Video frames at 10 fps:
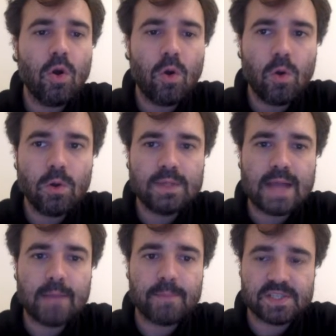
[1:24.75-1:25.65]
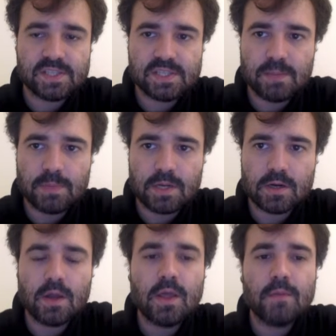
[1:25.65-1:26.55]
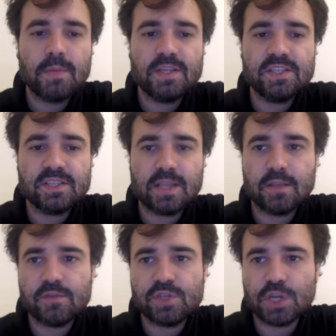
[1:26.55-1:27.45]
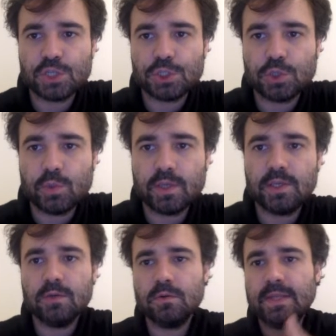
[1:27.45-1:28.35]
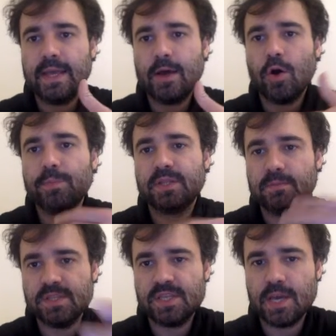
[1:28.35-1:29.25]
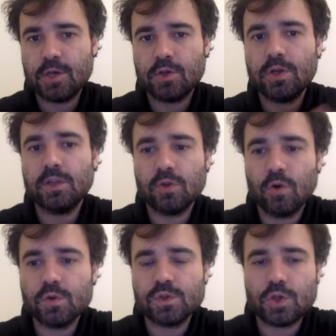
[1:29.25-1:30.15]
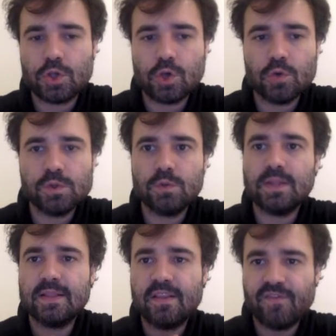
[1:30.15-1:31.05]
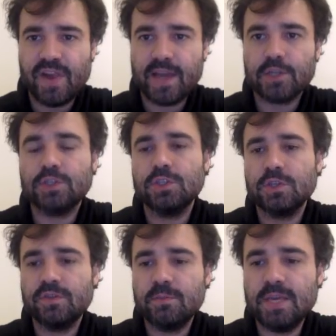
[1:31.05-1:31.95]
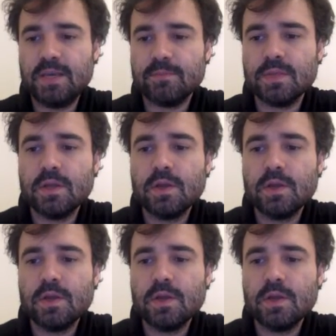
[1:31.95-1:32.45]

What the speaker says: All dump is similar, but instead of just showing you the optimization, it also shows you the deflections of the beam.